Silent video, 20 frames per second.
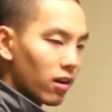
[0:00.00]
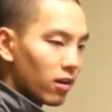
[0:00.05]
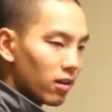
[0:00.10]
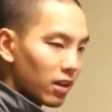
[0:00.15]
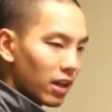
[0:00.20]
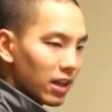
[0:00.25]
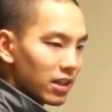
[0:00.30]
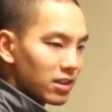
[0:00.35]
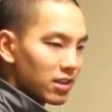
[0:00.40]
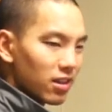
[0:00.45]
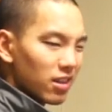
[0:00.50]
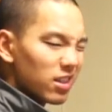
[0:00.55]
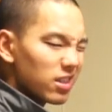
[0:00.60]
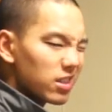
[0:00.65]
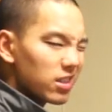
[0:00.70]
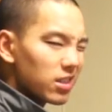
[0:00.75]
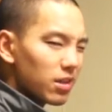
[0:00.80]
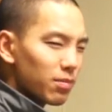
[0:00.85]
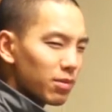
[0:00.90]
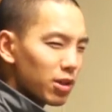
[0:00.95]
and like I said, this
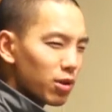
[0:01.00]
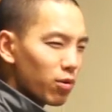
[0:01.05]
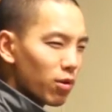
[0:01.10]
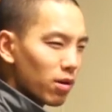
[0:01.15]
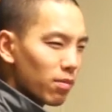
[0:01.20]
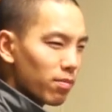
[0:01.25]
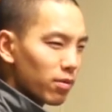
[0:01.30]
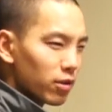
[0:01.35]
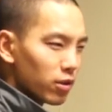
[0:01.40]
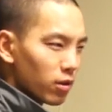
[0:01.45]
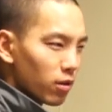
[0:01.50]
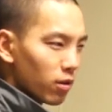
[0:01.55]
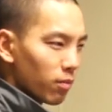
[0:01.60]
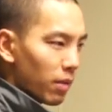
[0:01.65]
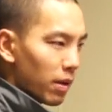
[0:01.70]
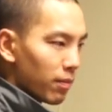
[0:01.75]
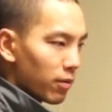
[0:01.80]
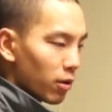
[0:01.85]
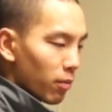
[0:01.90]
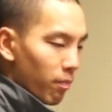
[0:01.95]
is something you want to put your,
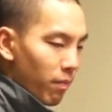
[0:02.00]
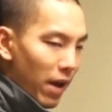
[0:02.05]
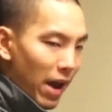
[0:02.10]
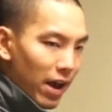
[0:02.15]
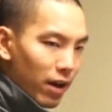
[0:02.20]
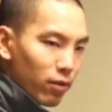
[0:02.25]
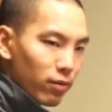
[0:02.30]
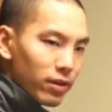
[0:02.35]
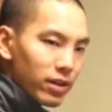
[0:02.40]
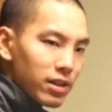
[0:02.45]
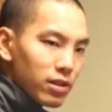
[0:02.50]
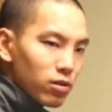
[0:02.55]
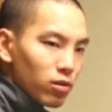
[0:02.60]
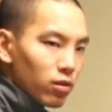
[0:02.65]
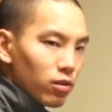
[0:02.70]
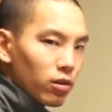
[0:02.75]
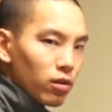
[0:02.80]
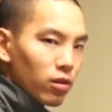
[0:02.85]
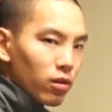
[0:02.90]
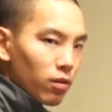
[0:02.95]
maybe your batteries
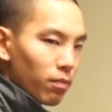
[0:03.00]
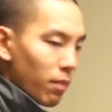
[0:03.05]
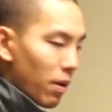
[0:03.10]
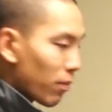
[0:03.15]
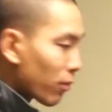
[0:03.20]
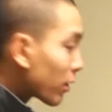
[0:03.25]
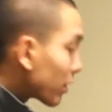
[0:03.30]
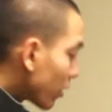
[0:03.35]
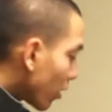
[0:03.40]
or your memory